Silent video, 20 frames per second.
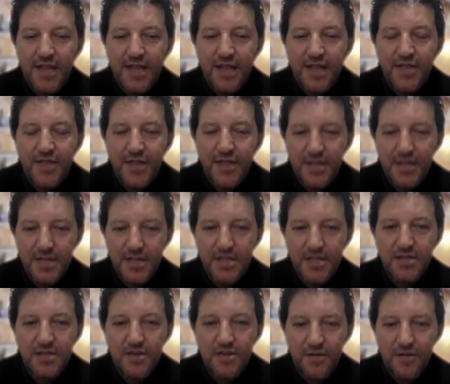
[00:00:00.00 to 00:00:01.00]
that
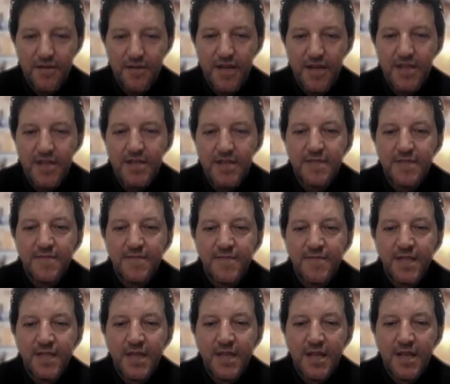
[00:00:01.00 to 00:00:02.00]
this conflict
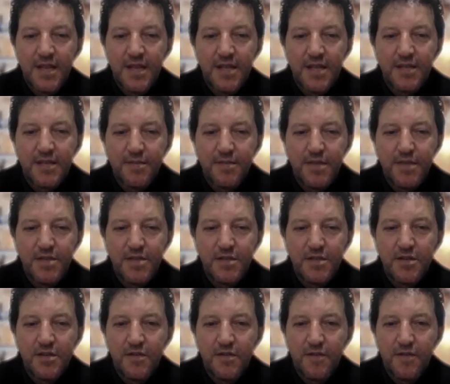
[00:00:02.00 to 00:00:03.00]
cannot be
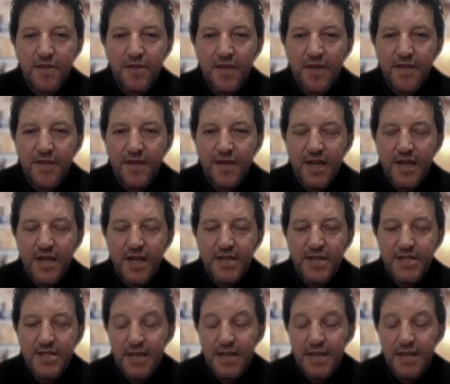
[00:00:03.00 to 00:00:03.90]
solved by violence.